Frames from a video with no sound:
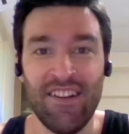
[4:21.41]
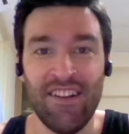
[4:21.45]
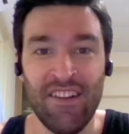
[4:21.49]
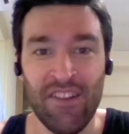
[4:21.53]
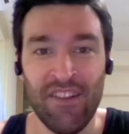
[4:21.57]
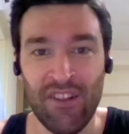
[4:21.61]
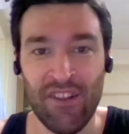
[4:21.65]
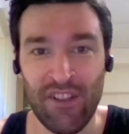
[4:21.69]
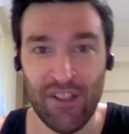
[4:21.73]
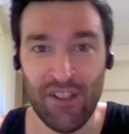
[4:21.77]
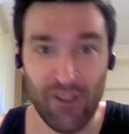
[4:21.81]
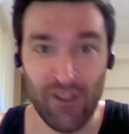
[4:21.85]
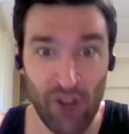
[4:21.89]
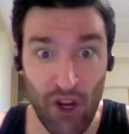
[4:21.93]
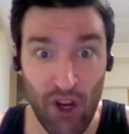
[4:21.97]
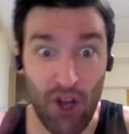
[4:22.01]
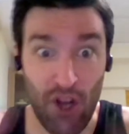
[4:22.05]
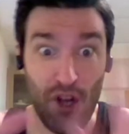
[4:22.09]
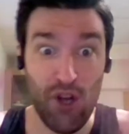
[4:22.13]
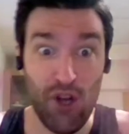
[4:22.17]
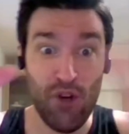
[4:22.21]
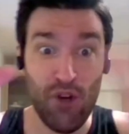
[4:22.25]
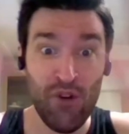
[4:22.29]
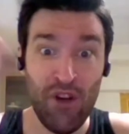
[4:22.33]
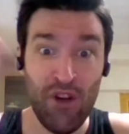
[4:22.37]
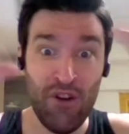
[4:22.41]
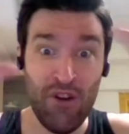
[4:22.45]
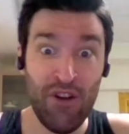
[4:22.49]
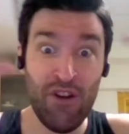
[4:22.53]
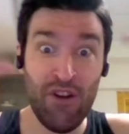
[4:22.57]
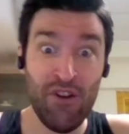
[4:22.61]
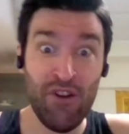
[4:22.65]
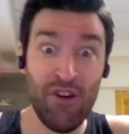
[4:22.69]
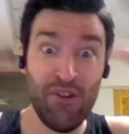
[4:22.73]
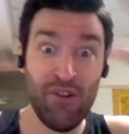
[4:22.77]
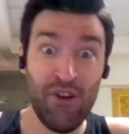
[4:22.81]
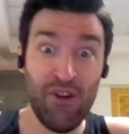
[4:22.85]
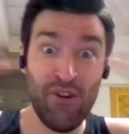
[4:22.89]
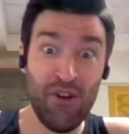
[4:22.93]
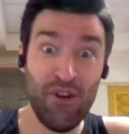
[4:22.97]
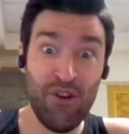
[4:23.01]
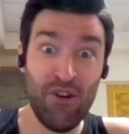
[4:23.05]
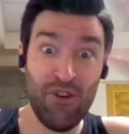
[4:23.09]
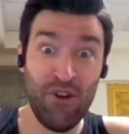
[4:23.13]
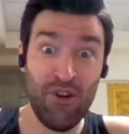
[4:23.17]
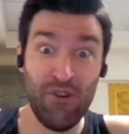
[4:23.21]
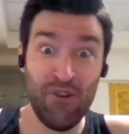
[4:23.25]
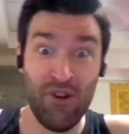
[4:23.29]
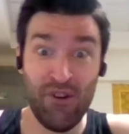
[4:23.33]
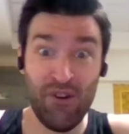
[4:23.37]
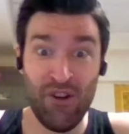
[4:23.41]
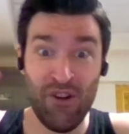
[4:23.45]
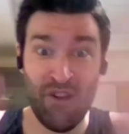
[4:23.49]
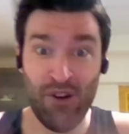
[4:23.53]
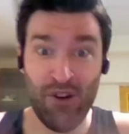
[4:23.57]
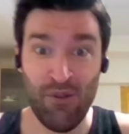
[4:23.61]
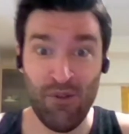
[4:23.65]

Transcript: And they're like, no, no, no, no, no, no, no, no, no.